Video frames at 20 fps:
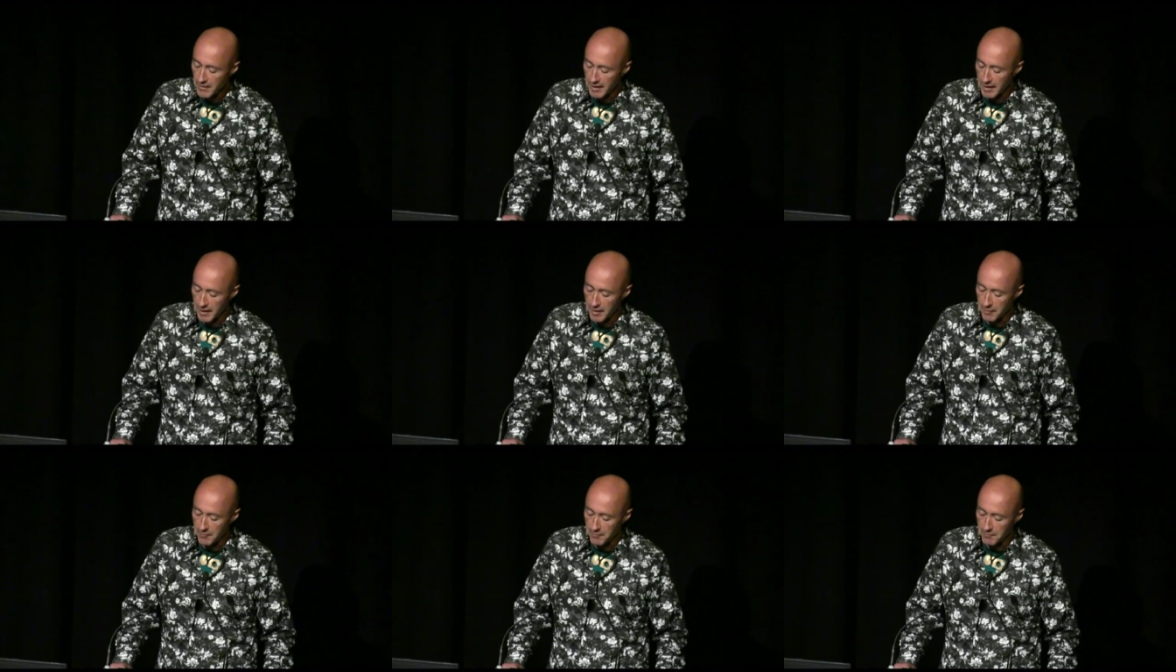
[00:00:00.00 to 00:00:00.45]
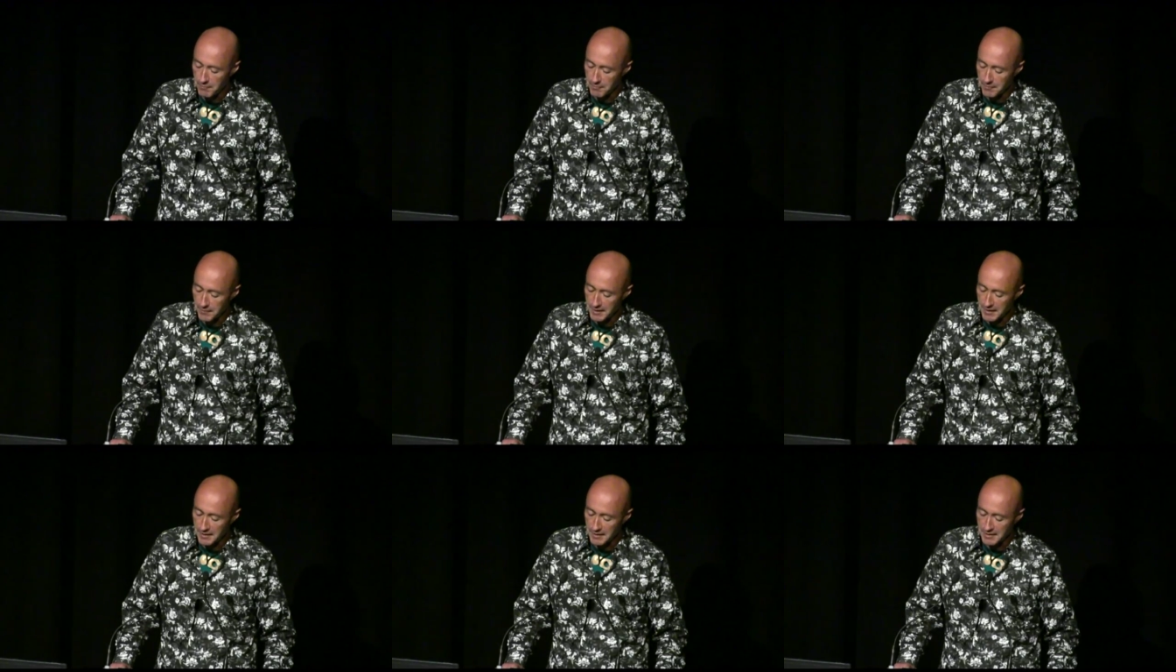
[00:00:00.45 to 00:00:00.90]

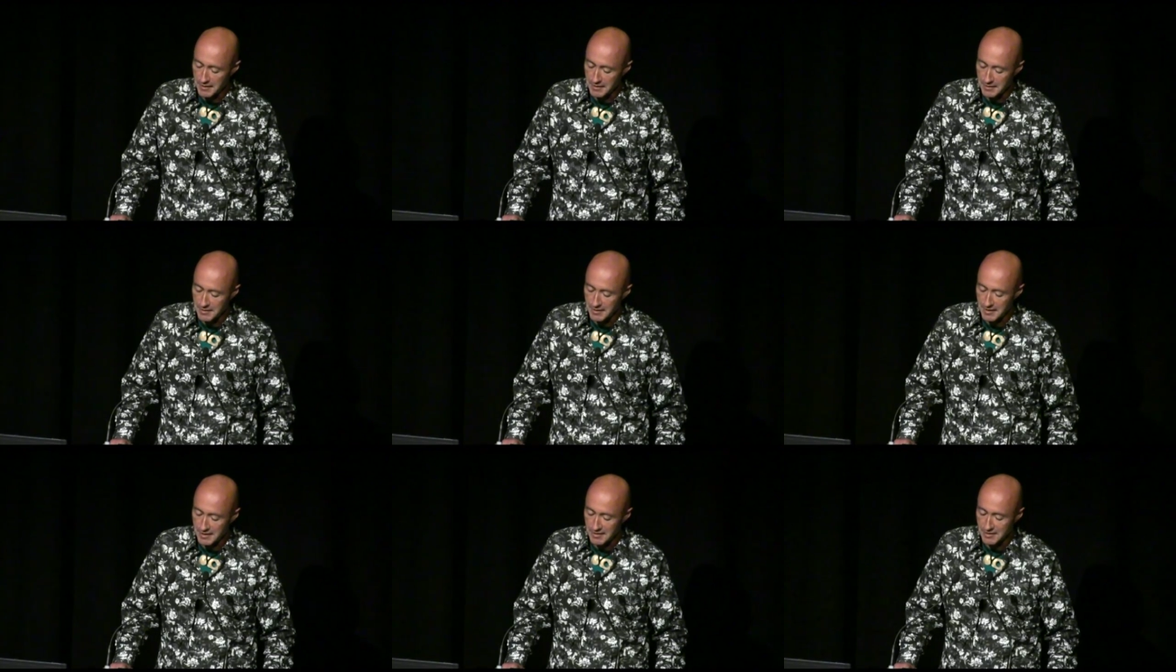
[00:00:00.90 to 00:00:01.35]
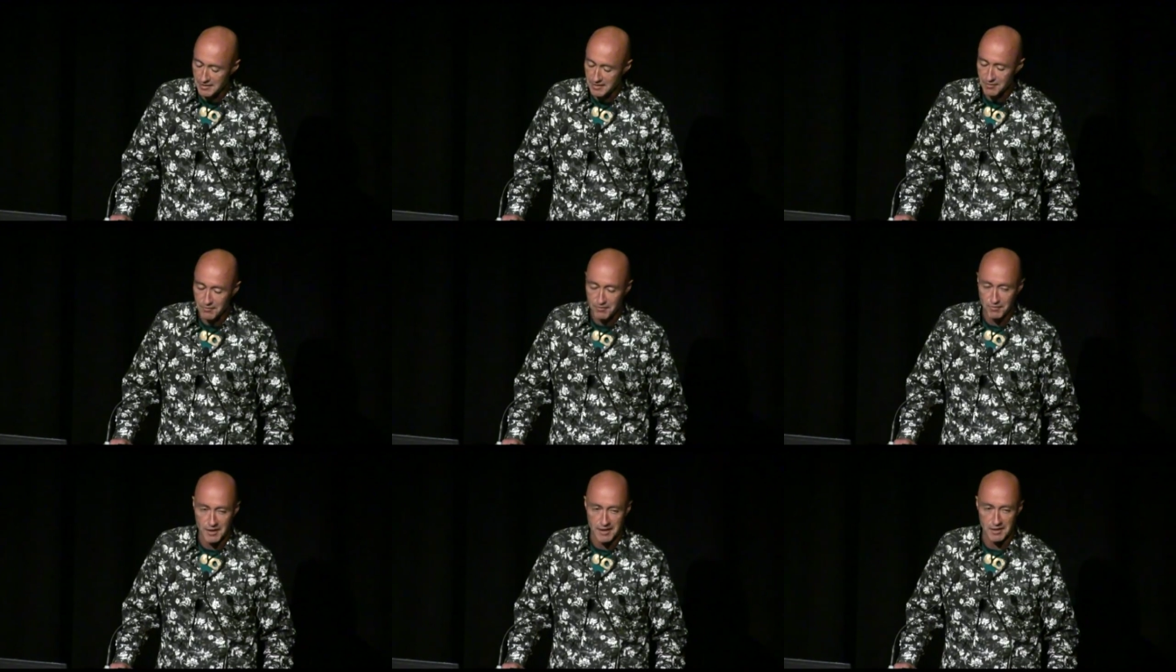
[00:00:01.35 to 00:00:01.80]
um, and
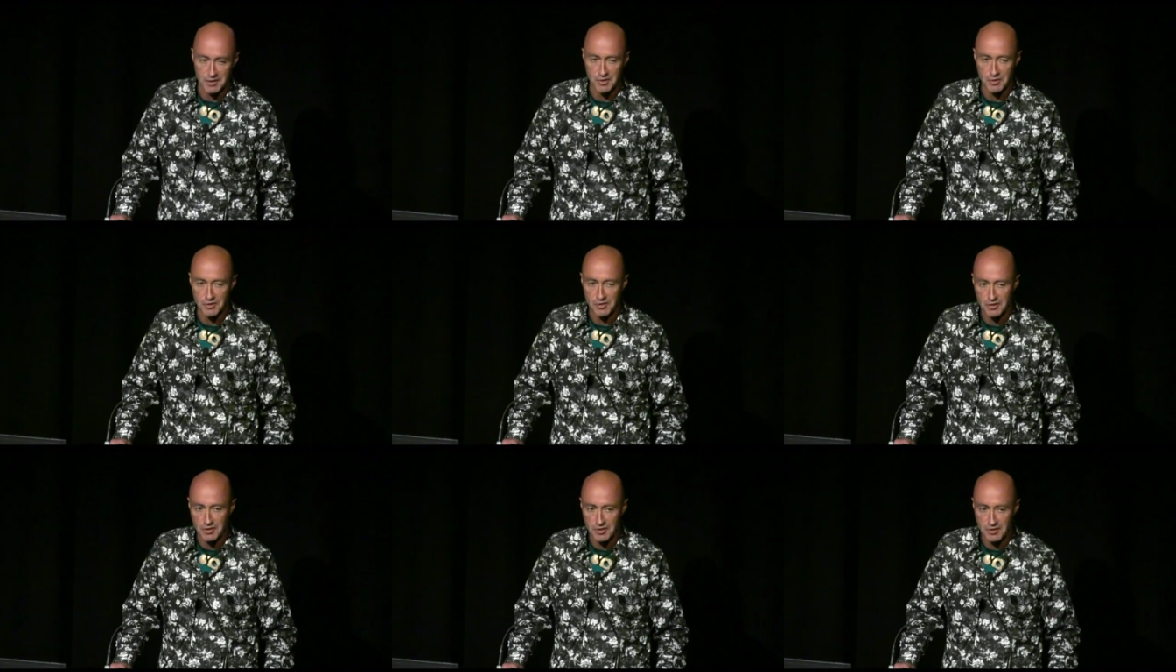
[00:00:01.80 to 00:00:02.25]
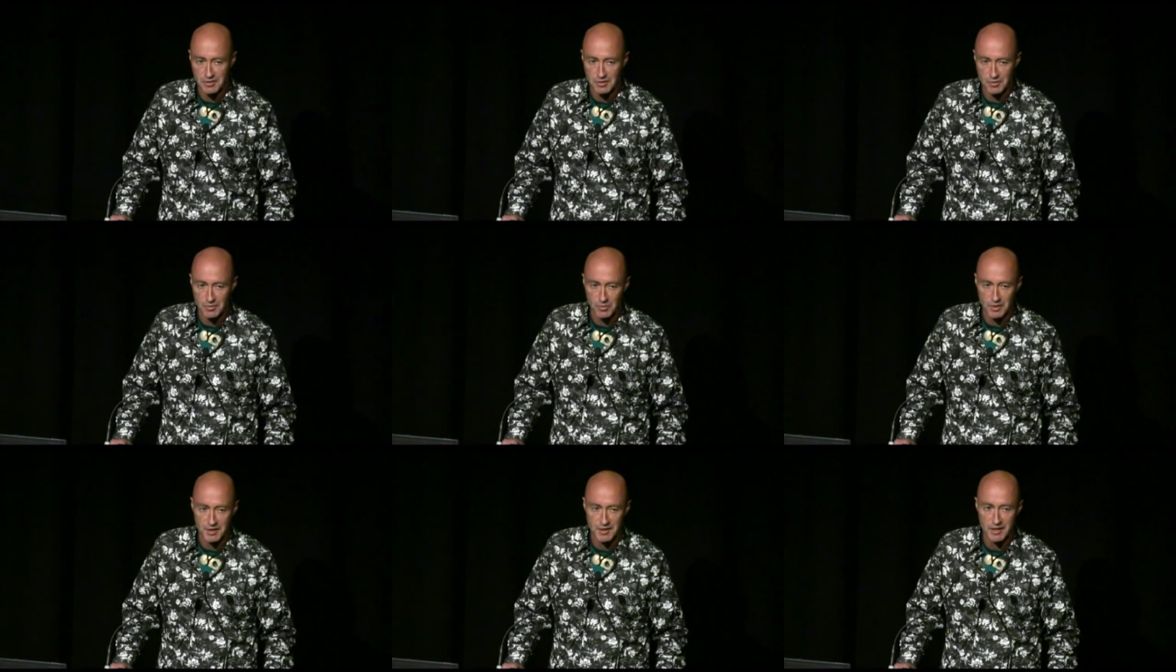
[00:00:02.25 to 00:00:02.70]
that's values.
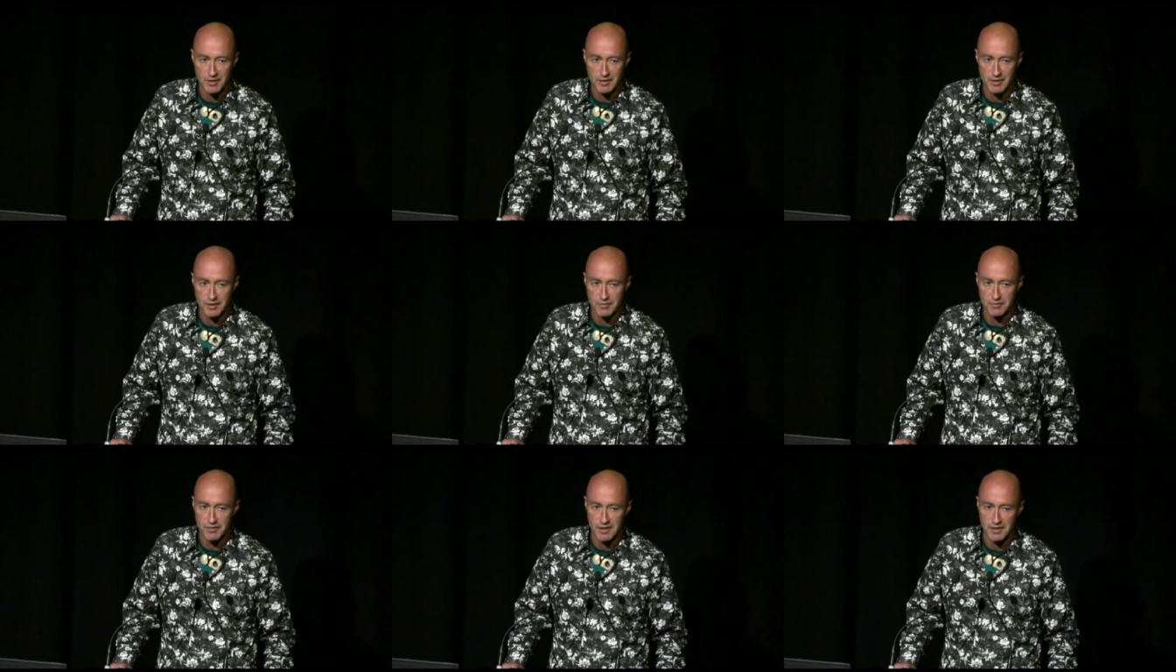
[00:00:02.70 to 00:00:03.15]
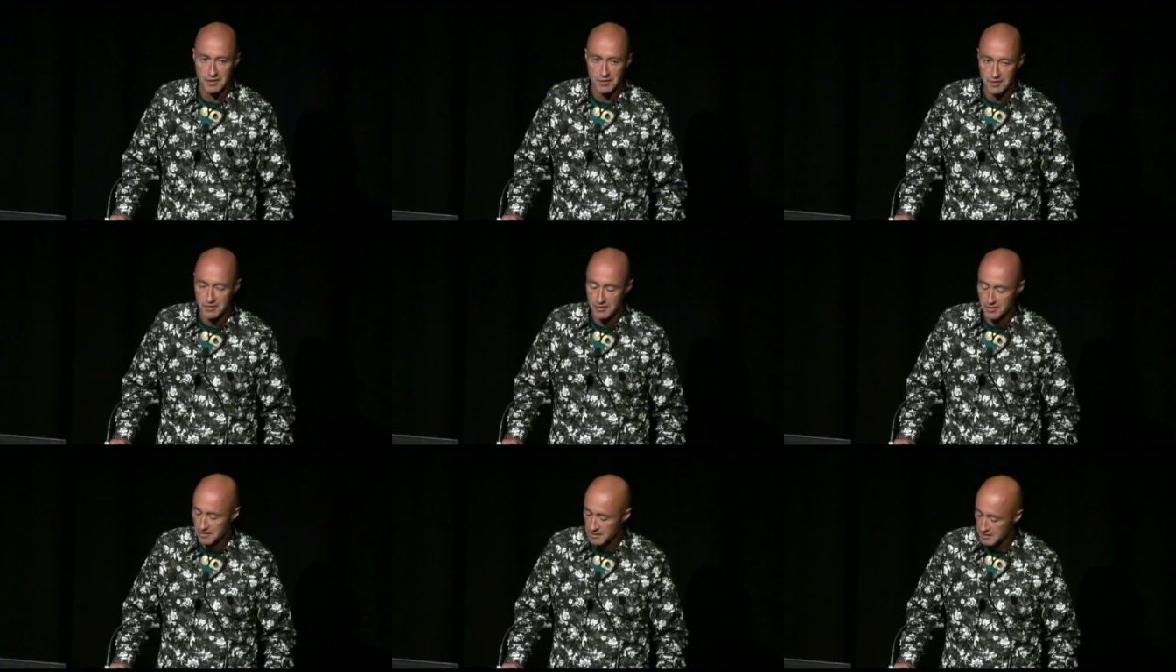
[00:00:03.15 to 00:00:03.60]
What are our
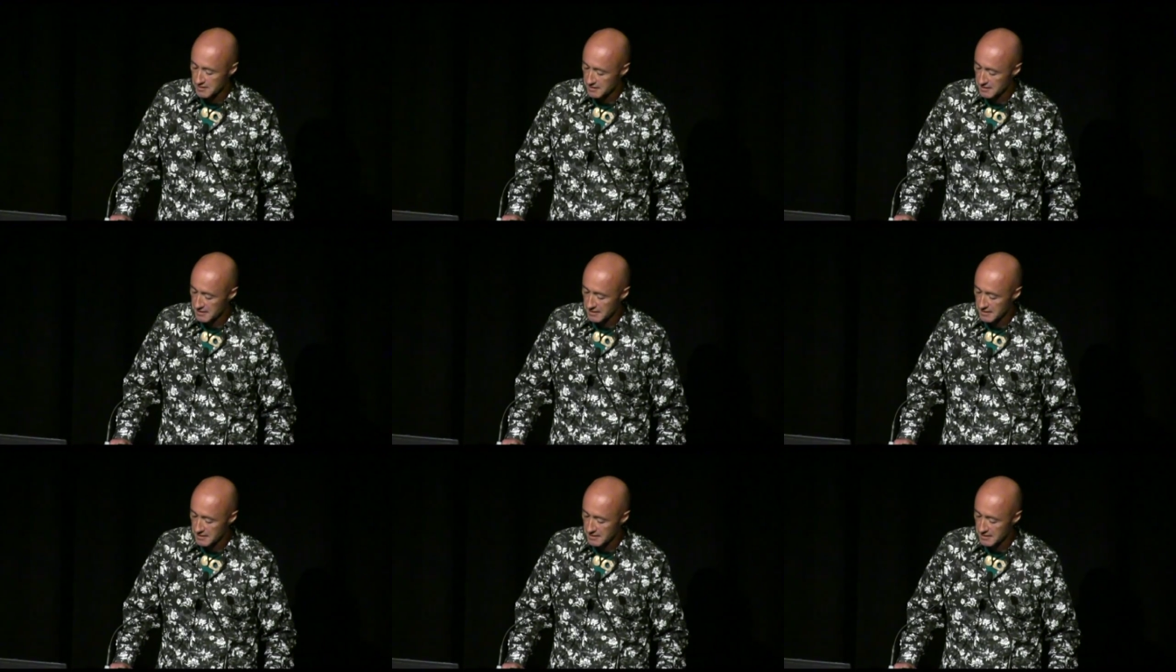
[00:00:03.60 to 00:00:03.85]
values?